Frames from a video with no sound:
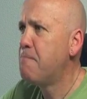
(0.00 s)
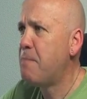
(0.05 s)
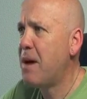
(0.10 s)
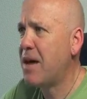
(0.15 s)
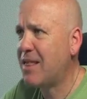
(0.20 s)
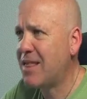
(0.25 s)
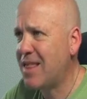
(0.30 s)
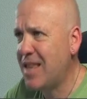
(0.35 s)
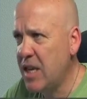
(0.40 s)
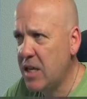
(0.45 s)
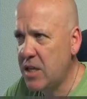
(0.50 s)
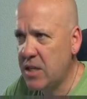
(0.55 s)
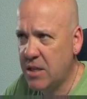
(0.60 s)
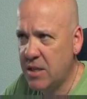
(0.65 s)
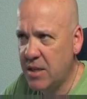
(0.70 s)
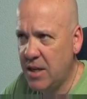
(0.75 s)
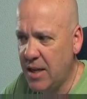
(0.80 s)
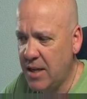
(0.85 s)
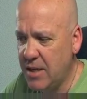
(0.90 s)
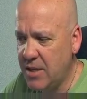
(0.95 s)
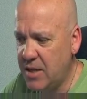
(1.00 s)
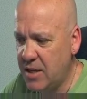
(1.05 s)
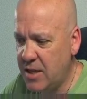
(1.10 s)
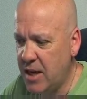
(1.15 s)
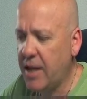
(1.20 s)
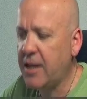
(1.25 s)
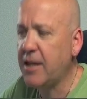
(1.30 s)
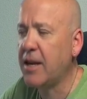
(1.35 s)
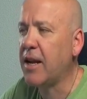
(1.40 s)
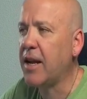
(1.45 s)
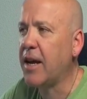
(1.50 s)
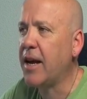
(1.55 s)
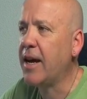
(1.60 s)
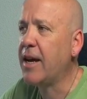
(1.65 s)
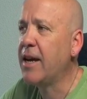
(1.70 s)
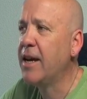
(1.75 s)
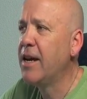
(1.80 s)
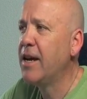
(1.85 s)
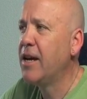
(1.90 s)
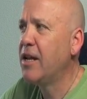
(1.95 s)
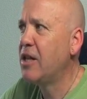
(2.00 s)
But this is signaling